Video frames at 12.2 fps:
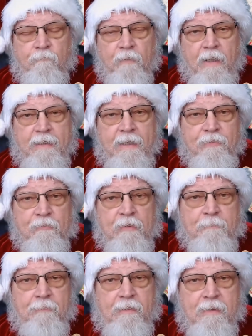at
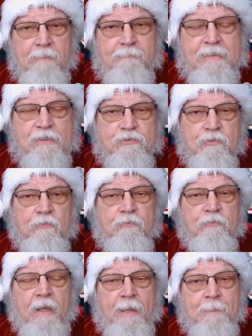8:30 p.m. Eastern
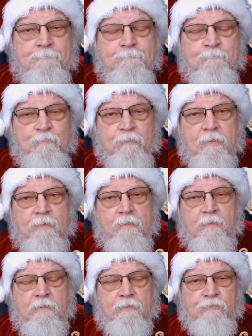Time.
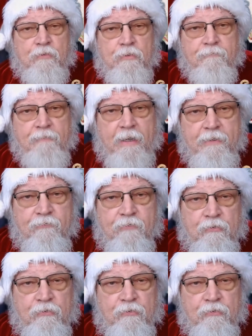So you can find us at